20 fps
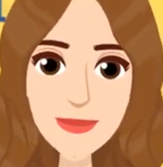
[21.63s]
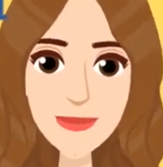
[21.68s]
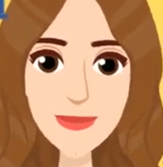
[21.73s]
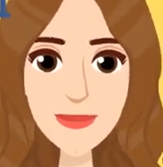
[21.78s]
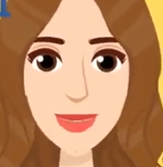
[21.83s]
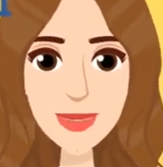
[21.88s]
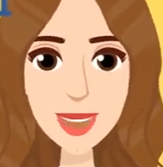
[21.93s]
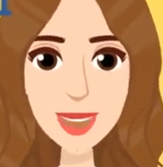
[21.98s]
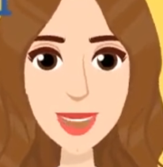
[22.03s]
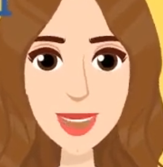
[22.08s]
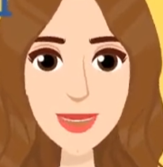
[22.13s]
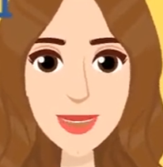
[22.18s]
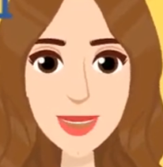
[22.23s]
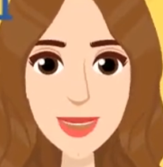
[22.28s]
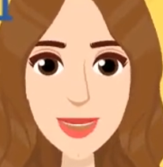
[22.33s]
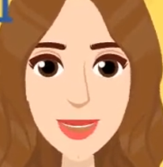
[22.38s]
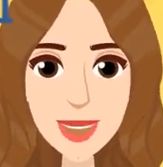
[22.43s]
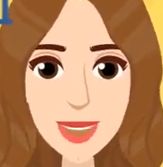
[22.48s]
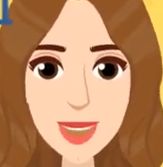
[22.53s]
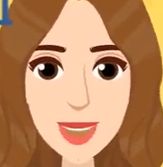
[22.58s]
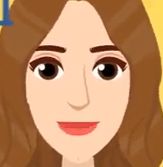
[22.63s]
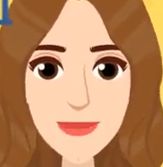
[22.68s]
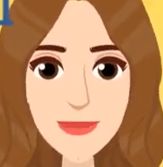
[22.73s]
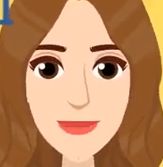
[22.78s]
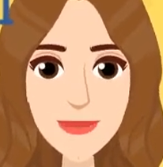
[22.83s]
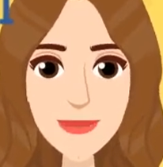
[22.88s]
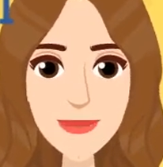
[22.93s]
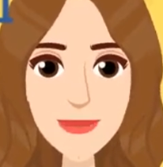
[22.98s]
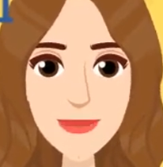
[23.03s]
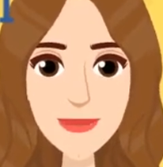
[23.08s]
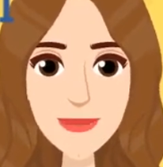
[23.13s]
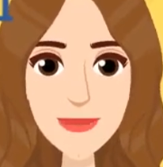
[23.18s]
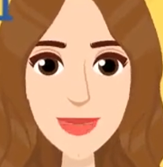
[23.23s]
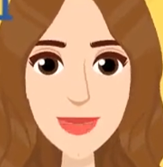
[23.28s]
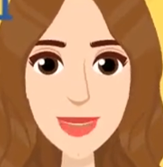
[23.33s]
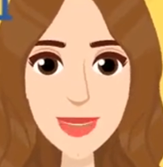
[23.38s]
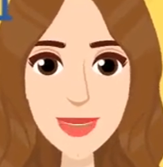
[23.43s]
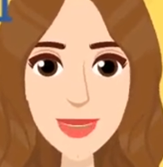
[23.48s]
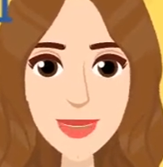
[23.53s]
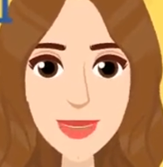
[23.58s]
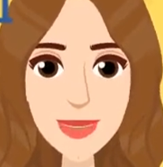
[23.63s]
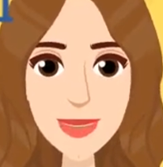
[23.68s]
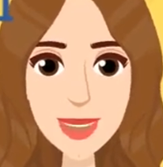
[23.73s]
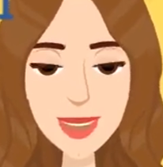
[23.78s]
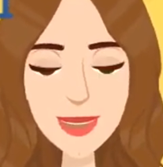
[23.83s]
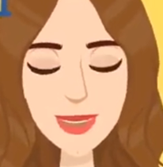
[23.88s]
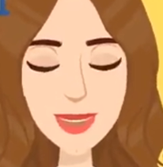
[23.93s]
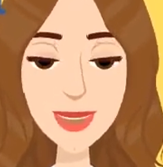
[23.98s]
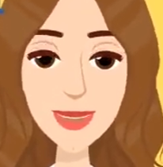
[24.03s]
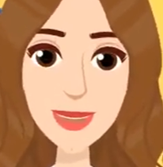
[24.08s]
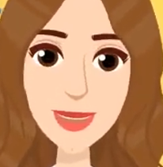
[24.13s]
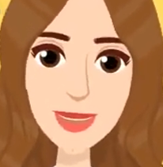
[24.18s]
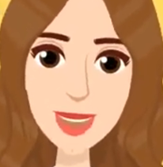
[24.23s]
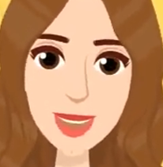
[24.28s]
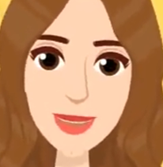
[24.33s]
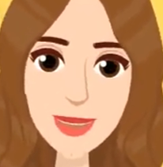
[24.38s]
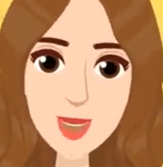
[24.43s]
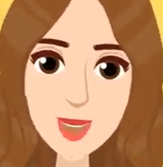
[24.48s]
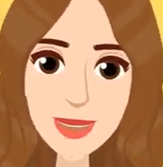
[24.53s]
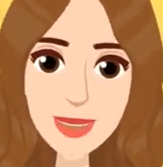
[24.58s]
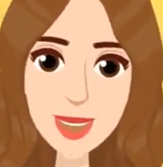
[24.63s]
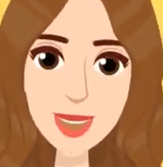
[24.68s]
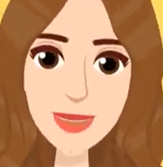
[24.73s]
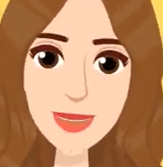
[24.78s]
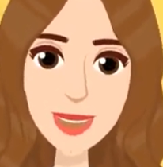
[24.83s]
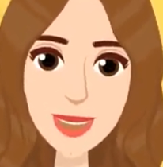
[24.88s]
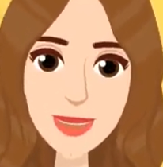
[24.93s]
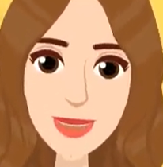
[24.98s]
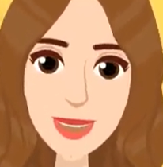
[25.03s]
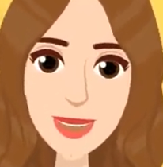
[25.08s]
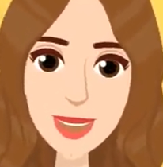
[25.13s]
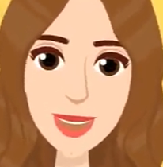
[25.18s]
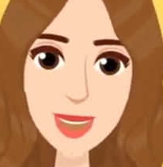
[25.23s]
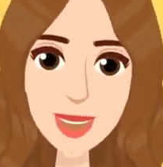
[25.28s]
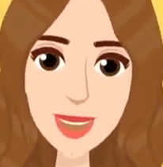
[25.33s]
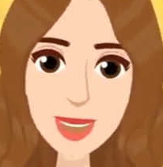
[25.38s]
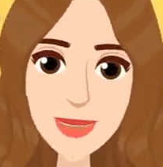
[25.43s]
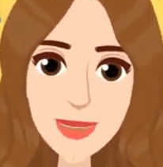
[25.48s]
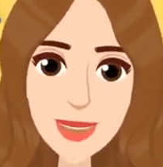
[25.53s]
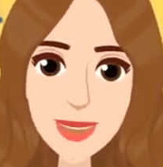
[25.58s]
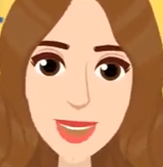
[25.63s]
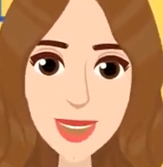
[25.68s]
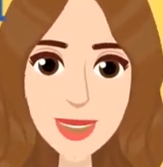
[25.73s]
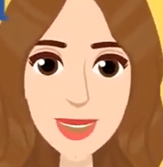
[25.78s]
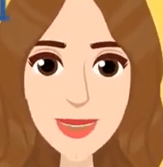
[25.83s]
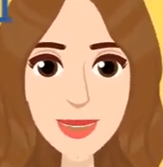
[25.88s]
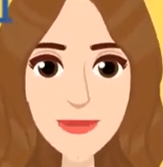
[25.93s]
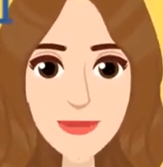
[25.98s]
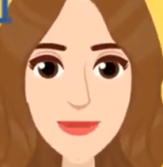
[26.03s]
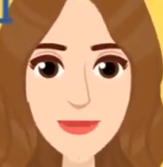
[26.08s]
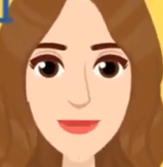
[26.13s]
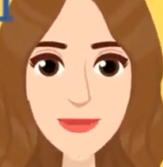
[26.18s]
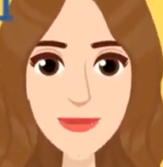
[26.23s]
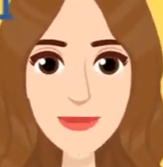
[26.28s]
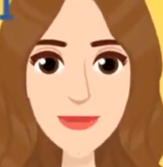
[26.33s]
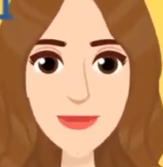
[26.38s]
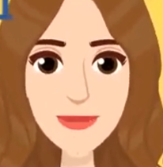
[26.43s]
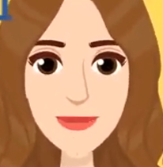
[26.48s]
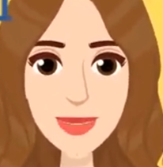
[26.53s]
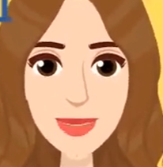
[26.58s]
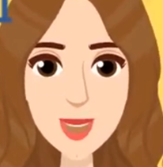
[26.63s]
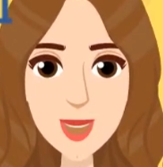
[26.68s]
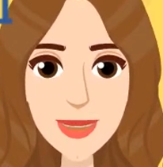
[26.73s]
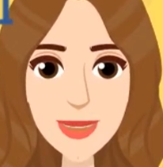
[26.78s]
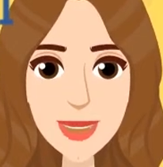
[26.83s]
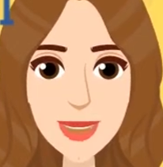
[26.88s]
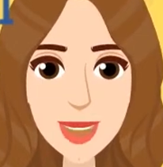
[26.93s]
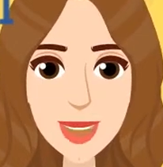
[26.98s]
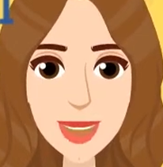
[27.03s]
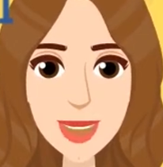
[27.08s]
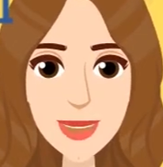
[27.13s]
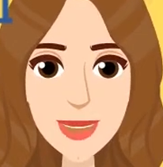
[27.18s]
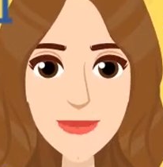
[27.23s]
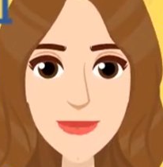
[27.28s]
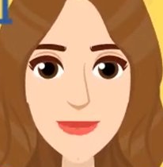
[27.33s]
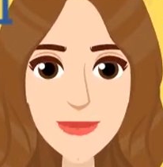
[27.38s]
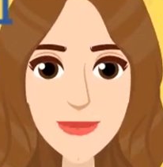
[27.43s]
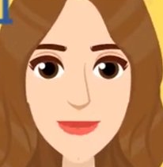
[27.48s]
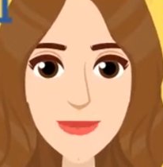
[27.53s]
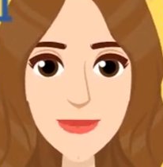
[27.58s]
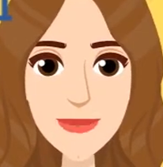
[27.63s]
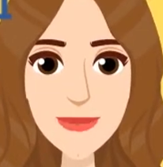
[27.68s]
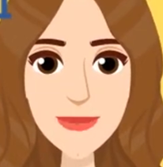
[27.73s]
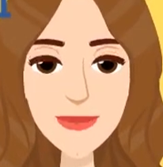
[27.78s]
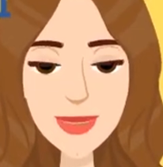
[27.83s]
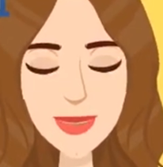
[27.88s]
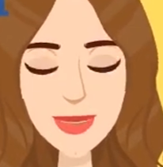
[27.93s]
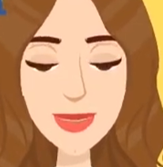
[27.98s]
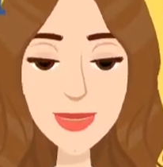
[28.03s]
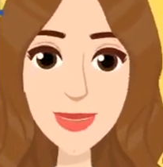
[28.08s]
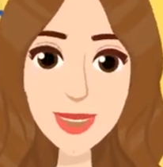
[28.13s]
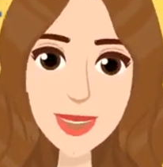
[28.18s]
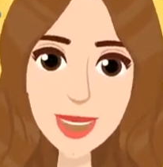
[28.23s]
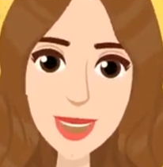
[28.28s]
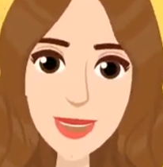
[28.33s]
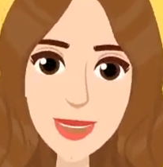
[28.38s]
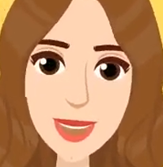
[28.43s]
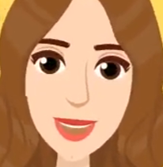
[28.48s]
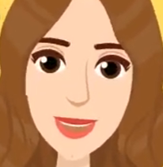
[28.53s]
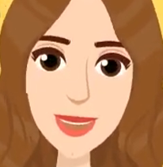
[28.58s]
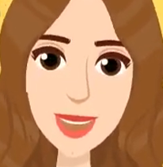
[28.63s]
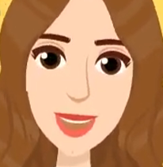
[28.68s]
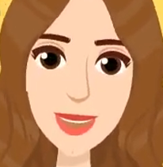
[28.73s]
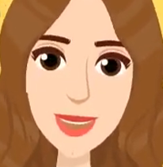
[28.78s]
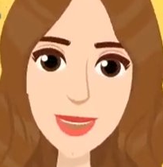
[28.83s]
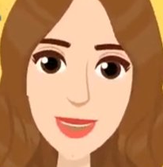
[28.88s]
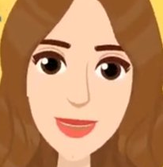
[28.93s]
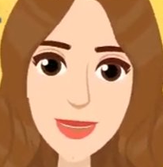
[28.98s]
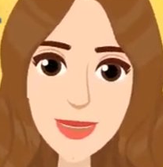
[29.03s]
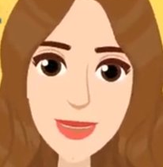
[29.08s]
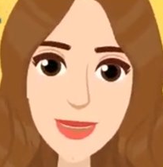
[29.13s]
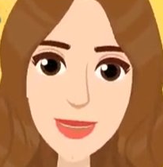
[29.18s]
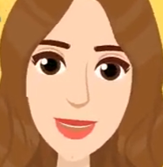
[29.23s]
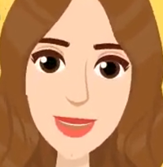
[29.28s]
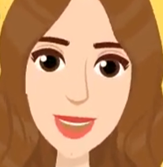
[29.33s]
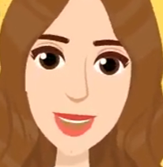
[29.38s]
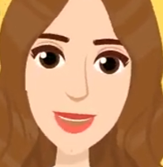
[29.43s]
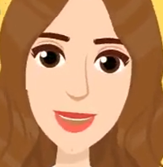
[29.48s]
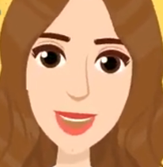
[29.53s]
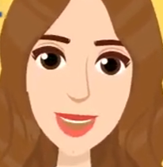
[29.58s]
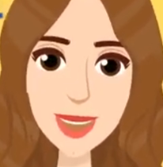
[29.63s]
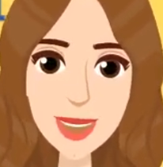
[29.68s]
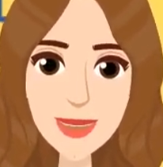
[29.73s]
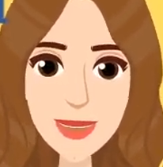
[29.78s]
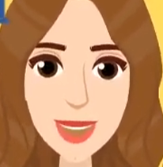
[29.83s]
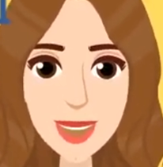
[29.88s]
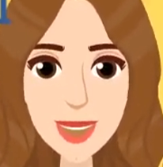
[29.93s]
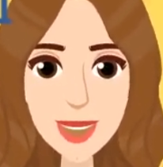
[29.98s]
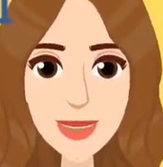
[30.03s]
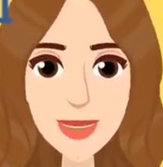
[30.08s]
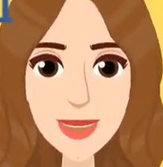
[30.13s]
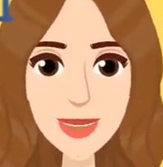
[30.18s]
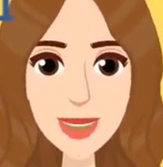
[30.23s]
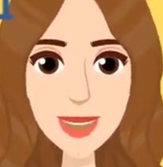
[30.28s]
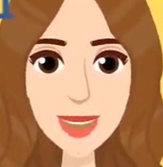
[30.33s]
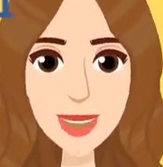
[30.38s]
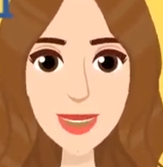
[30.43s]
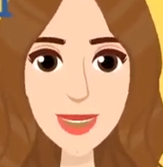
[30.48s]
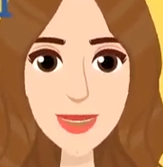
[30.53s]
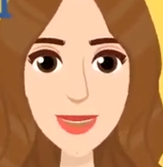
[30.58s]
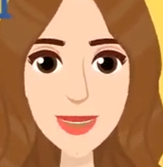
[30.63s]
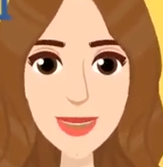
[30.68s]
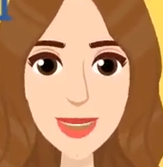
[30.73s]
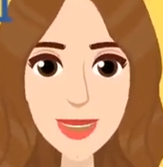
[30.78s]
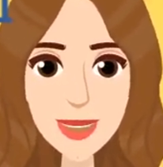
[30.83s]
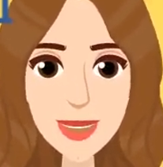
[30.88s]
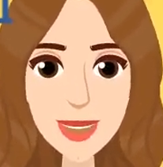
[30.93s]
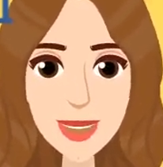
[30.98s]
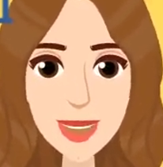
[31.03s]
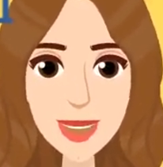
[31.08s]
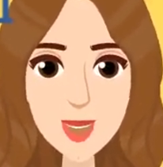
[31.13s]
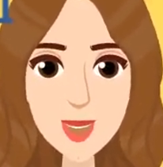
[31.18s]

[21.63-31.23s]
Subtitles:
Next in line is the need to ensure proper placement of device. After which, we need to take into consideration that paracare needs to be ensured.